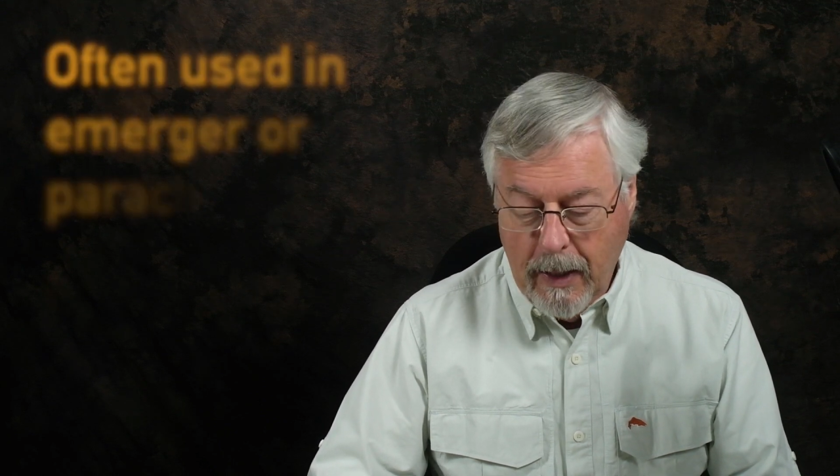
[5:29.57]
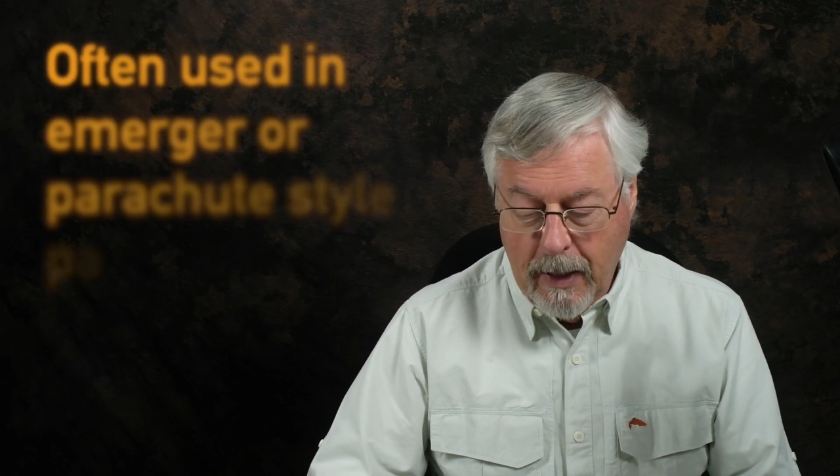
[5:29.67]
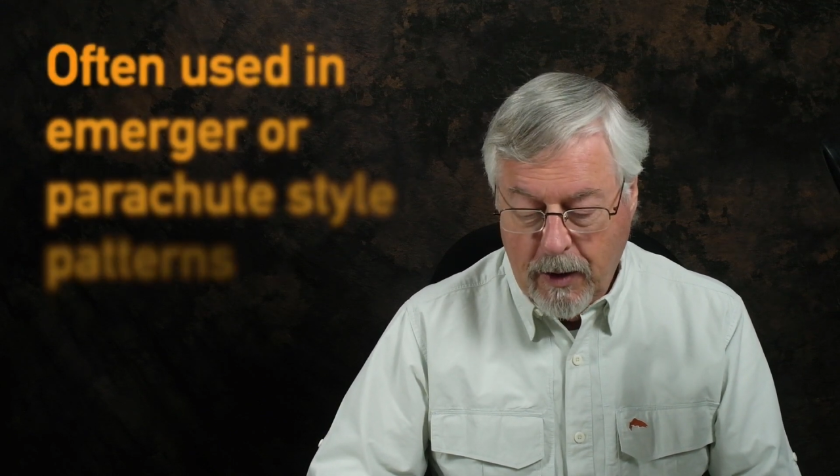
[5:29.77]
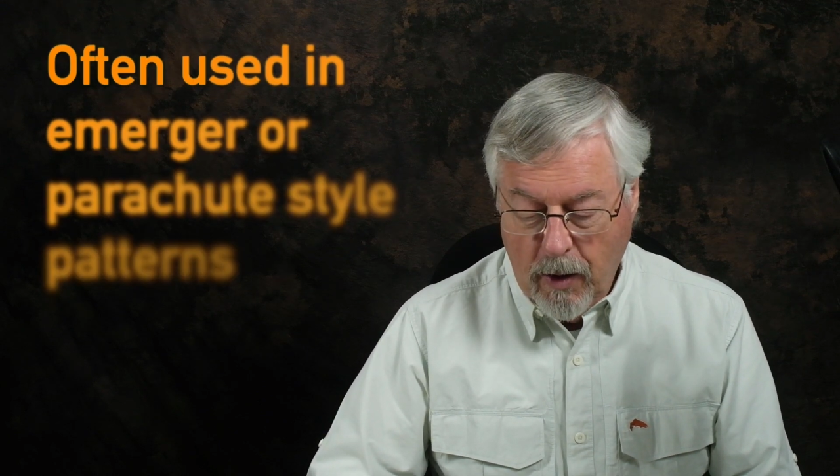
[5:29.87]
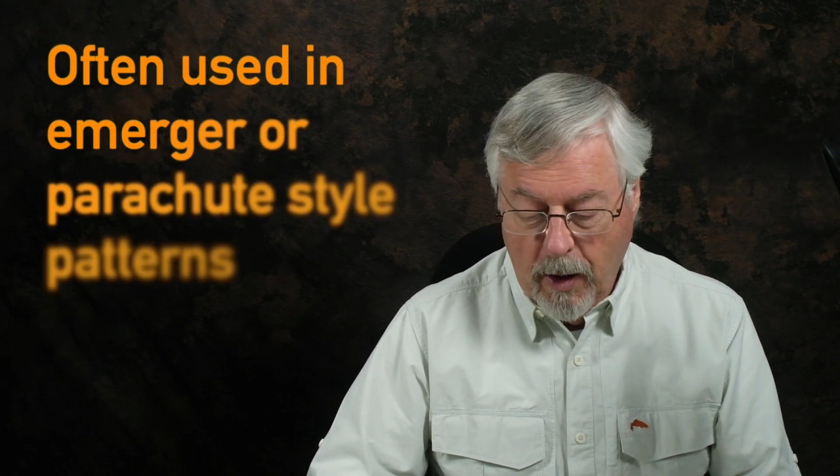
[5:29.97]

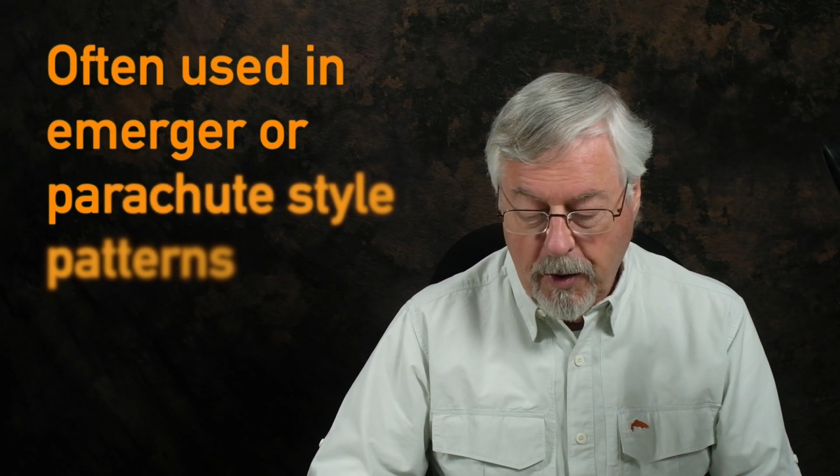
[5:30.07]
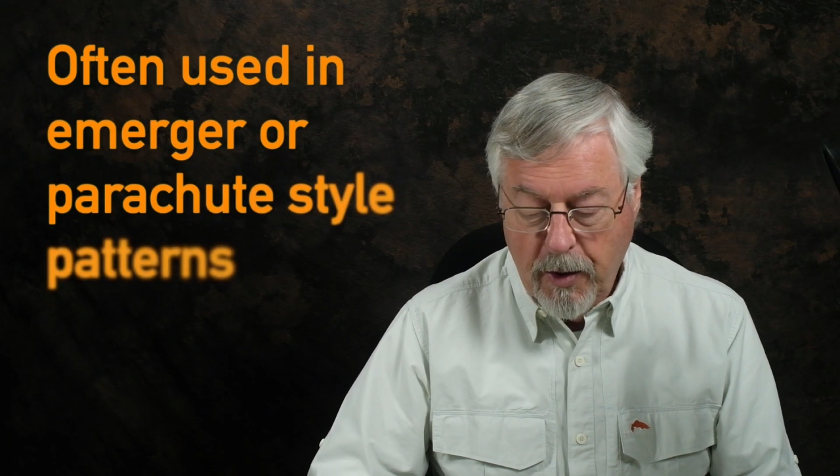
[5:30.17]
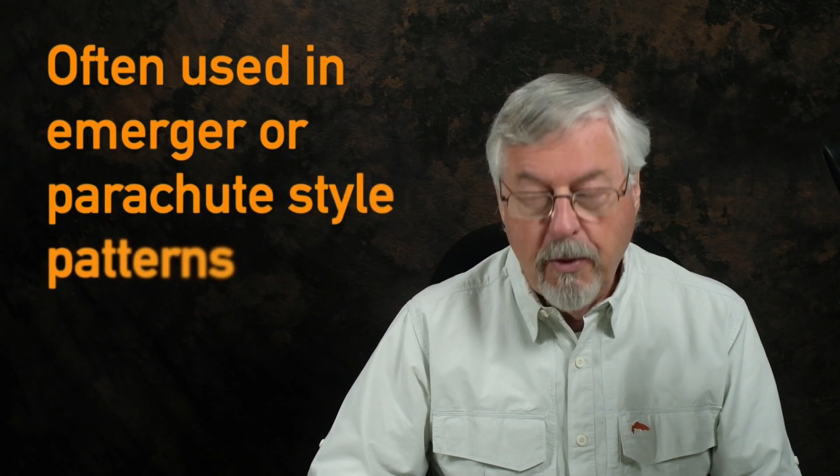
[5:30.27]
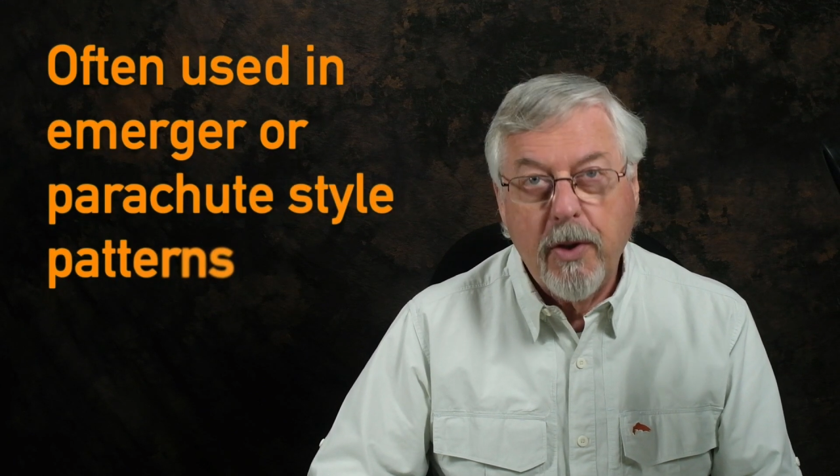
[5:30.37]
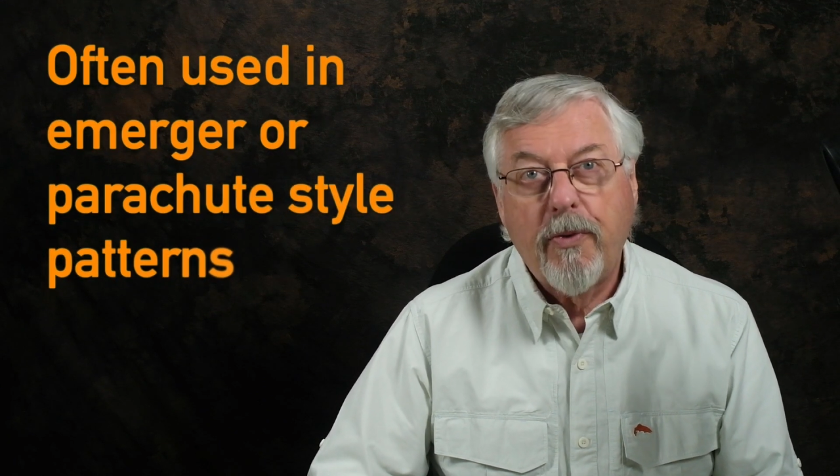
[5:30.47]
It's
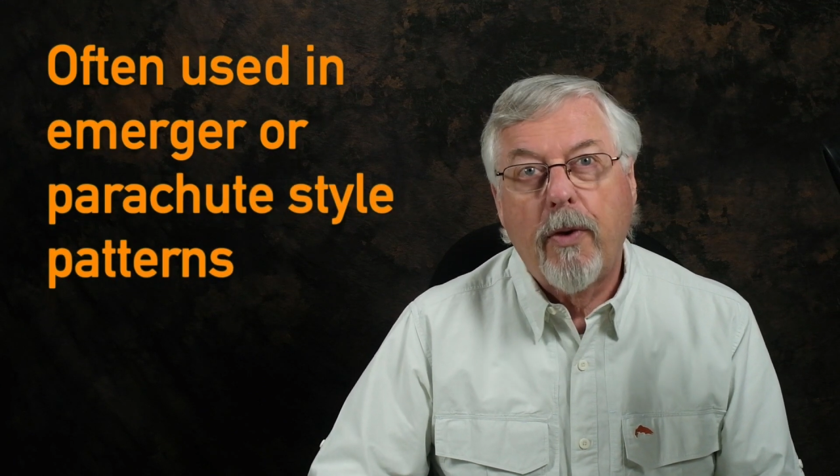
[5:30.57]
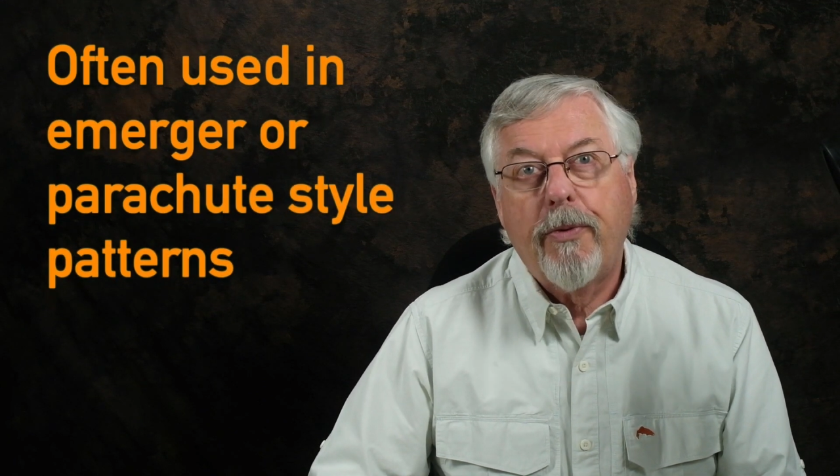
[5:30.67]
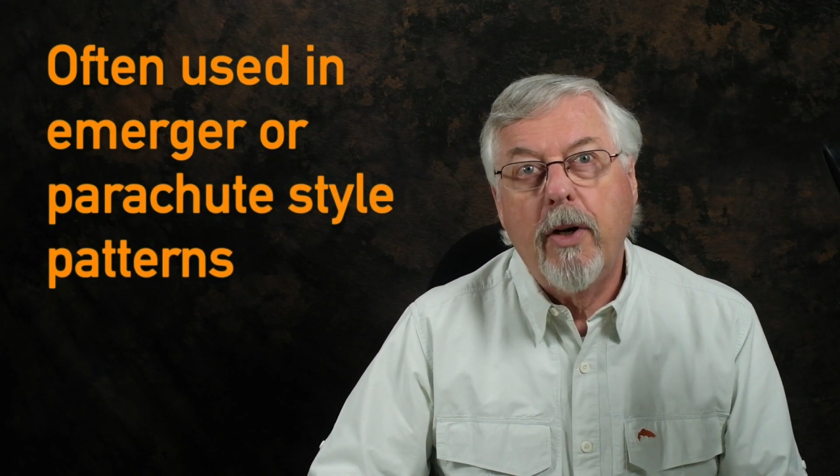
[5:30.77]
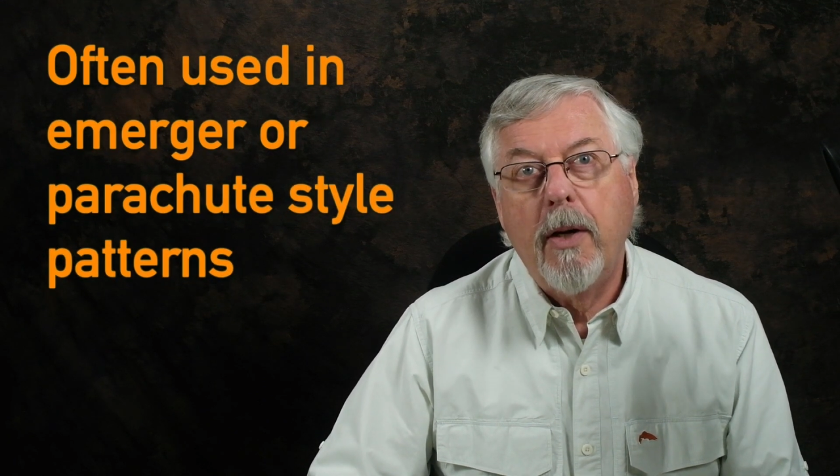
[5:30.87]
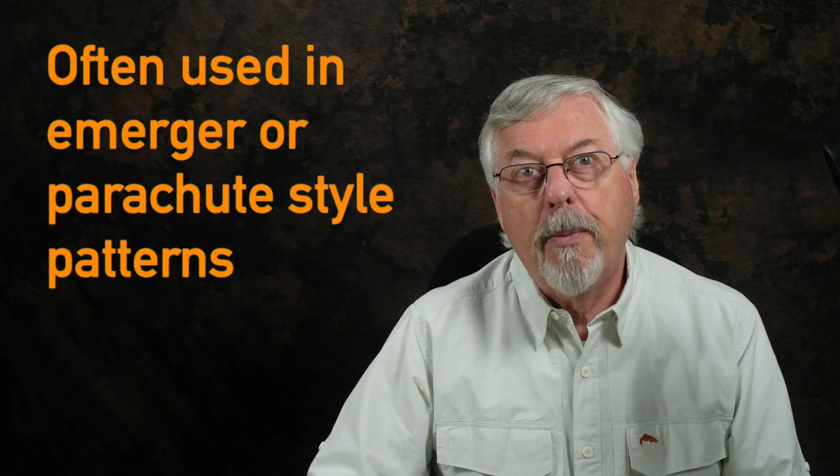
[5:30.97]
also useful
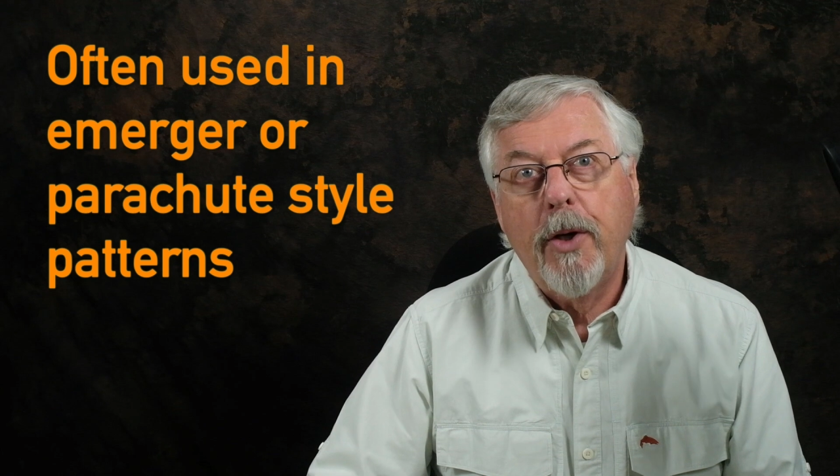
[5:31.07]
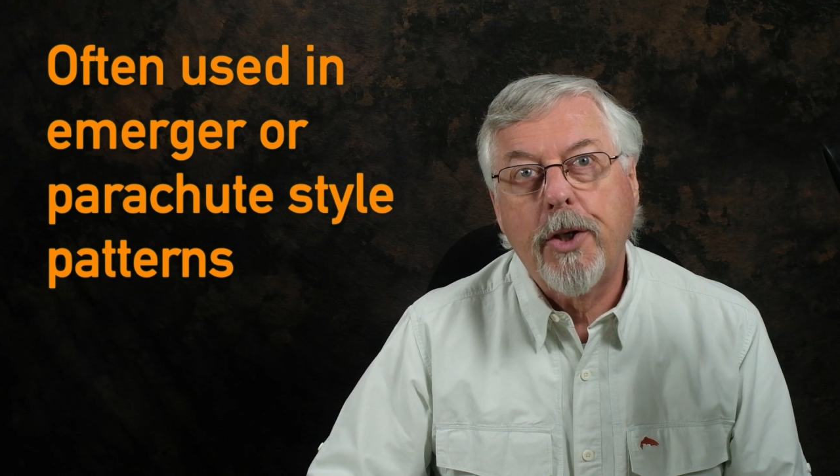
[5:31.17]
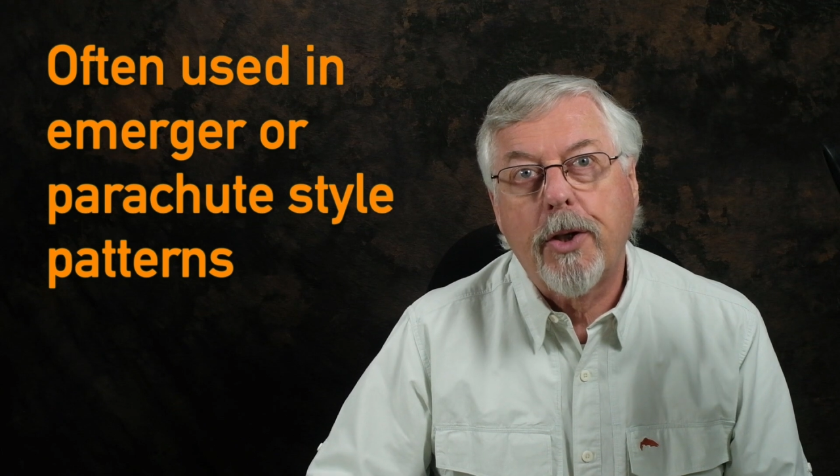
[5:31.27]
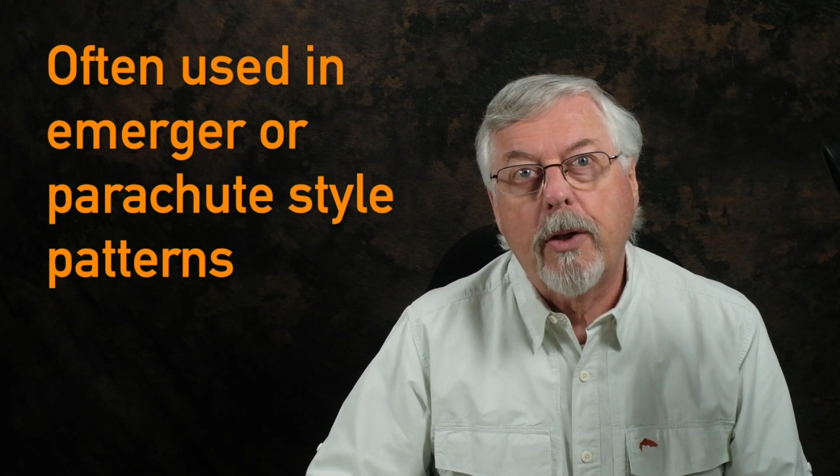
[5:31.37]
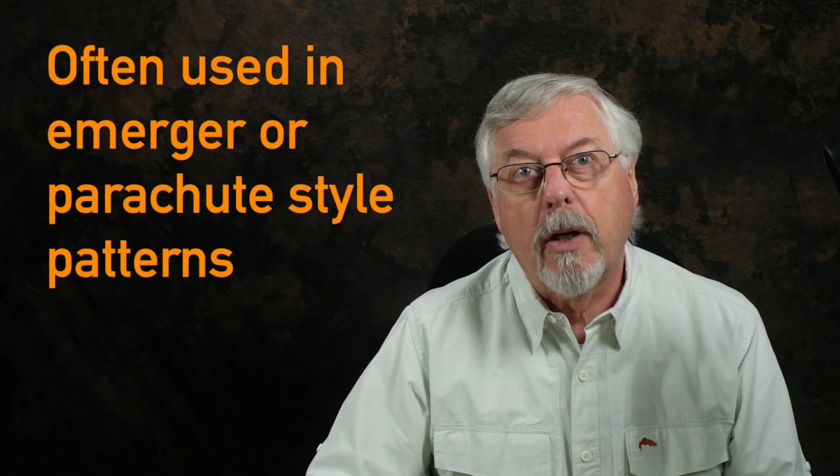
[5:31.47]
for an
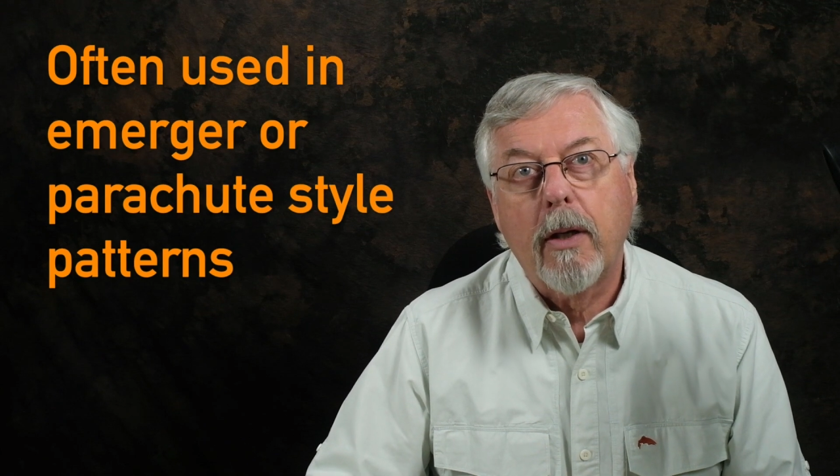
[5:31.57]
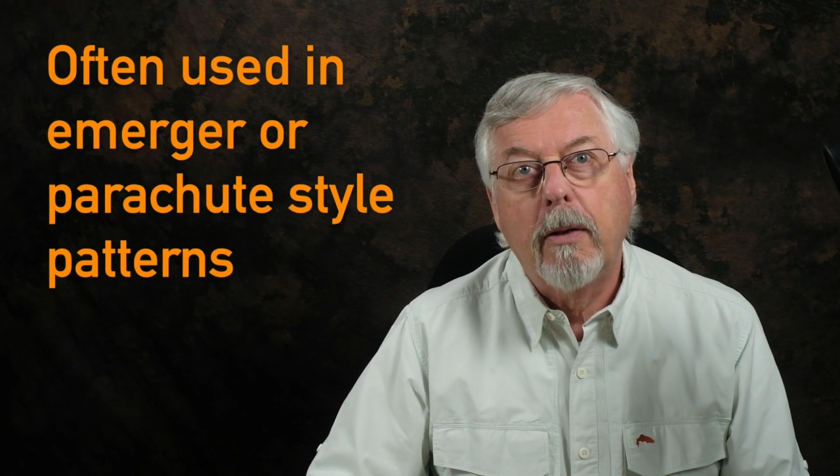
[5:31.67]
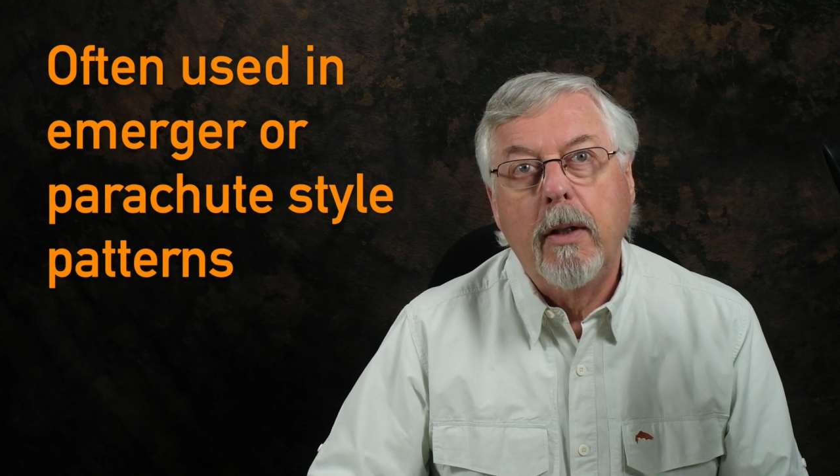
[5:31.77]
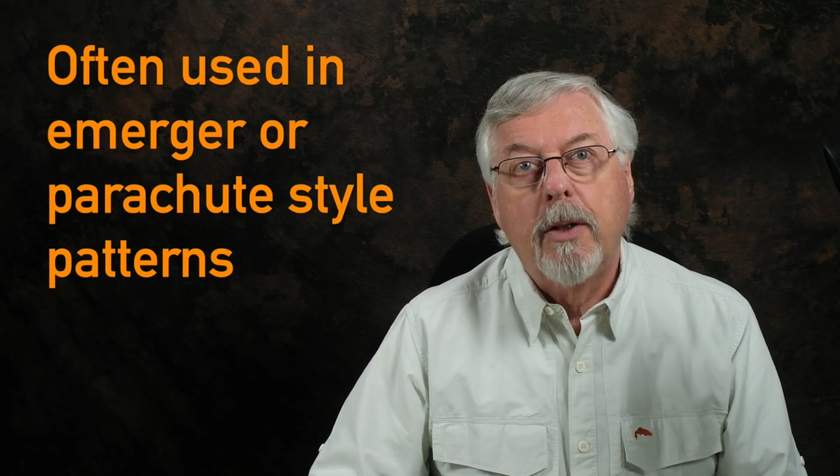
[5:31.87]
emerger hook.